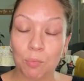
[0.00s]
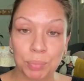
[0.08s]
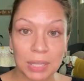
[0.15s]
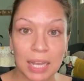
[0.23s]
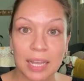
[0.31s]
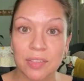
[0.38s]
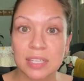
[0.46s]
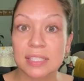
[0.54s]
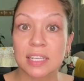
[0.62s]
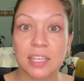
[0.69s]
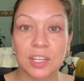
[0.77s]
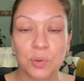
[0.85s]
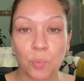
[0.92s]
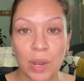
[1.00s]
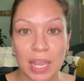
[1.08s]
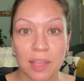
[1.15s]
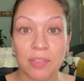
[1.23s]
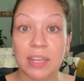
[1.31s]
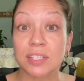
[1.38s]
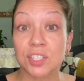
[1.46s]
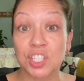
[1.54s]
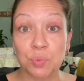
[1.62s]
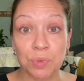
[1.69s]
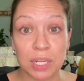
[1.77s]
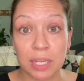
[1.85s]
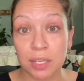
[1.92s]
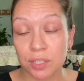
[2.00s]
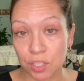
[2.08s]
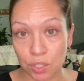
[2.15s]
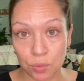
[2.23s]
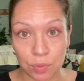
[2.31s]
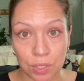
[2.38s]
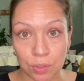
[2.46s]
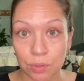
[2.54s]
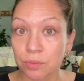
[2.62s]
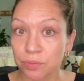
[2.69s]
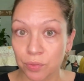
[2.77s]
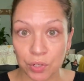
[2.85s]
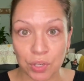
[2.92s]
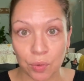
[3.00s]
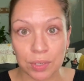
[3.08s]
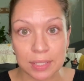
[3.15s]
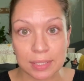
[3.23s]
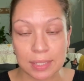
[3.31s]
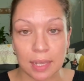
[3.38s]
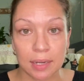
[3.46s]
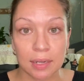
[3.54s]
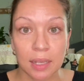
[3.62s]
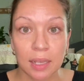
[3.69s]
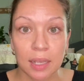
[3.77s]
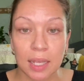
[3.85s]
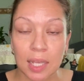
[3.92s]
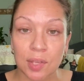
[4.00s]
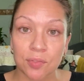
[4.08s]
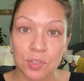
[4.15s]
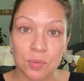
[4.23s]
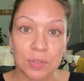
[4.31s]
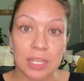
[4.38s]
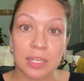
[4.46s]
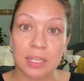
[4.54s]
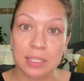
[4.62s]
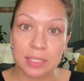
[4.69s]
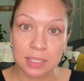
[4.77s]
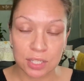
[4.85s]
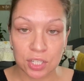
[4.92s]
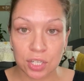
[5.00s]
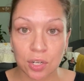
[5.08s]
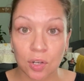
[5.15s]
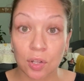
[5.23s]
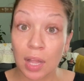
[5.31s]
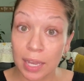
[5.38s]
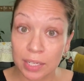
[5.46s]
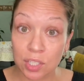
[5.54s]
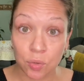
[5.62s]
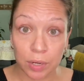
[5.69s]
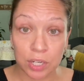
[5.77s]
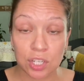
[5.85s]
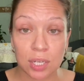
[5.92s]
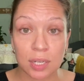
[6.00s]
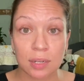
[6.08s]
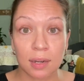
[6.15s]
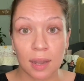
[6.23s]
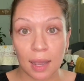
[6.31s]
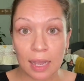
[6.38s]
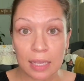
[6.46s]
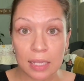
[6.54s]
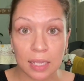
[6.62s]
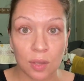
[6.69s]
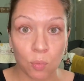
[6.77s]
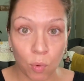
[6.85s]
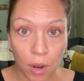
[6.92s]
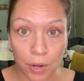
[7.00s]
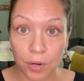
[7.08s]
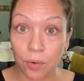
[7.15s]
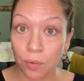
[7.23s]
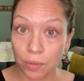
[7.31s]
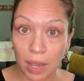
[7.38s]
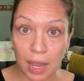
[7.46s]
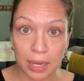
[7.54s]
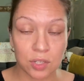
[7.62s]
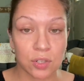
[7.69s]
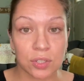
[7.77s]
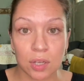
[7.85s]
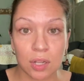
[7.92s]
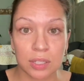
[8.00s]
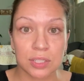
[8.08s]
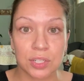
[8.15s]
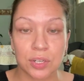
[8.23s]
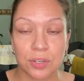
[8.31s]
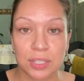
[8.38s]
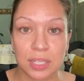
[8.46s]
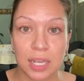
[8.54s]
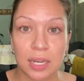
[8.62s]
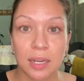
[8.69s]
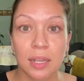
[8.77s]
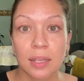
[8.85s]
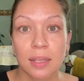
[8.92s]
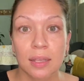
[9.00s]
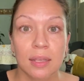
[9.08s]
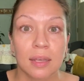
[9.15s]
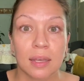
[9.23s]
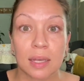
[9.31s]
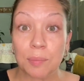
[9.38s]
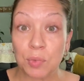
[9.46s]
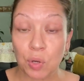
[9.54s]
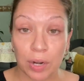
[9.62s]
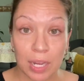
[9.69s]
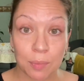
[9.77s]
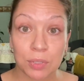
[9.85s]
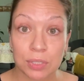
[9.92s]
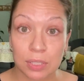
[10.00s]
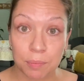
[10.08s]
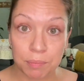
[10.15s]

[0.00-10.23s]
apply this in a way that is unique to you for your skin. If you need additional hydration, i.e., water or the hydrosol into your skin, you're able to